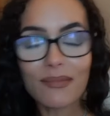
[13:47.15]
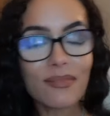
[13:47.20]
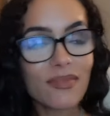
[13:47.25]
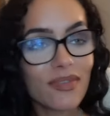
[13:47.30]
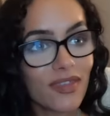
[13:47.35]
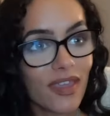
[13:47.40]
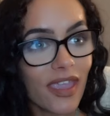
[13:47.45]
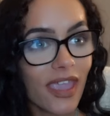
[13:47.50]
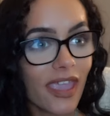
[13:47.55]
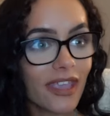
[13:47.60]
some
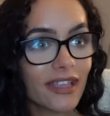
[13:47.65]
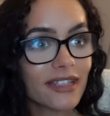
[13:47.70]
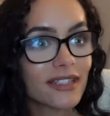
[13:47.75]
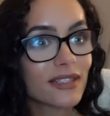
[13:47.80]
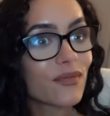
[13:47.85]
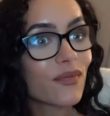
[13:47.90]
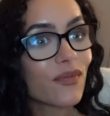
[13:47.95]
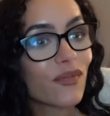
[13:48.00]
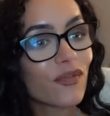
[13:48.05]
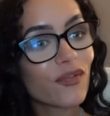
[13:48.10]
things
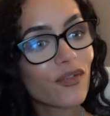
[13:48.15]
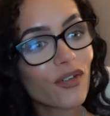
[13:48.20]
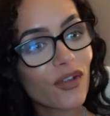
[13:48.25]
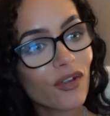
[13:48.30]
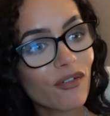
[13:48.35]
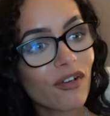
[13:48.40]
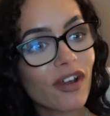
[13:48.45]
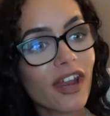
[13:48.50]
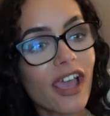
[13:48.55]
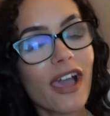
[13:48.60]
and
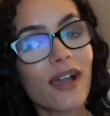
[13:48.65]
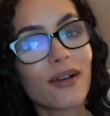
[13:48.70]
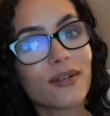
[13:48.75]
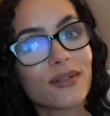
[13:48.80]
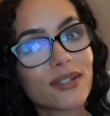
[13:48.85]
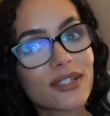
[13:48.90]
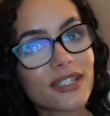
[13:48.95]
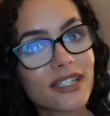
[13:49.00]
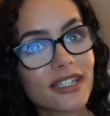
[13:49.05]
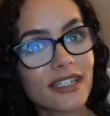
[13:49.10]
figure it
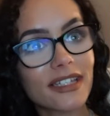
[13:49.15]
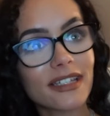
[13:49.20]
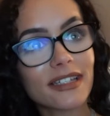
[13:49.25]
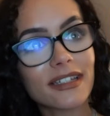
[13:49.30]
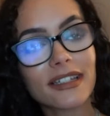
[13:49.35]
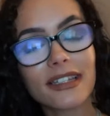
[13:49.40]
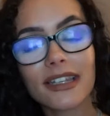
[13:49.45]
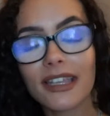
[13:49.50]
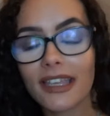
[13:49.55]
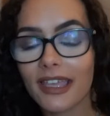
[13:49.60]
out
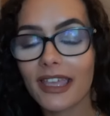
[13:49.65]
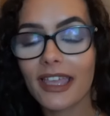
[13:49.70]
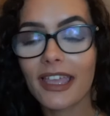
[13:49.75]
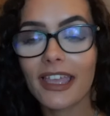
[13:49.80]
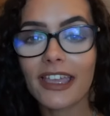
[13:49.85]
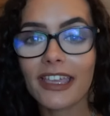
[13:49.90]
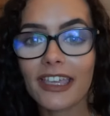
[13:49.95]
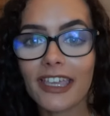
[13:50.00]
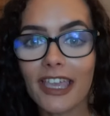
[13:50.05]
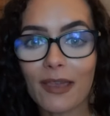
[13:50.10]
and
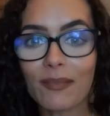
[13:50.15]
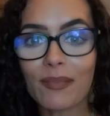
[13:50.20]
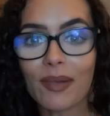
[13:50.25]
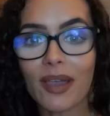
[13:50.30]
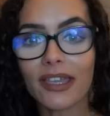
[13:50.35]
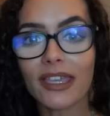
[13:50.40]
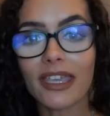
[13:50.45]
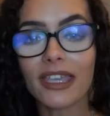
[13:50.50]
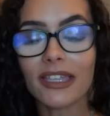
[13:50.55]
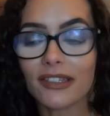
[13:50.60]
get
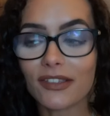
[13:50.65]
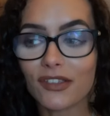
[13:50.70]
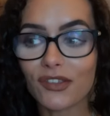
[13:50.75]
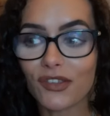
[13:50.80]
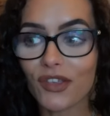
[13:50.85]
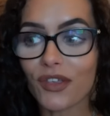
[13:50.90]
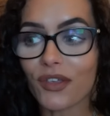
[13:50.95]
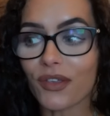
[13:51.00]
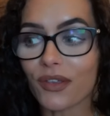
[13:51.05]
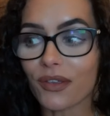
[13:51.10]
back
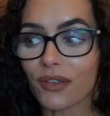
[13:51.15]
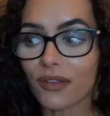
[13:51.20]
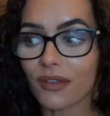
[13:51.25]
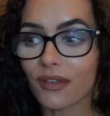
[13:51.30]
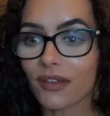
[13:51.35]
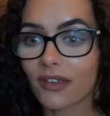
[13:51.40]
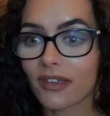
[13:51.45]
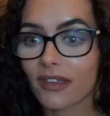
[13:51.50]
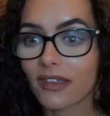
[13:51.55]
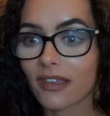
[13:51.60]
into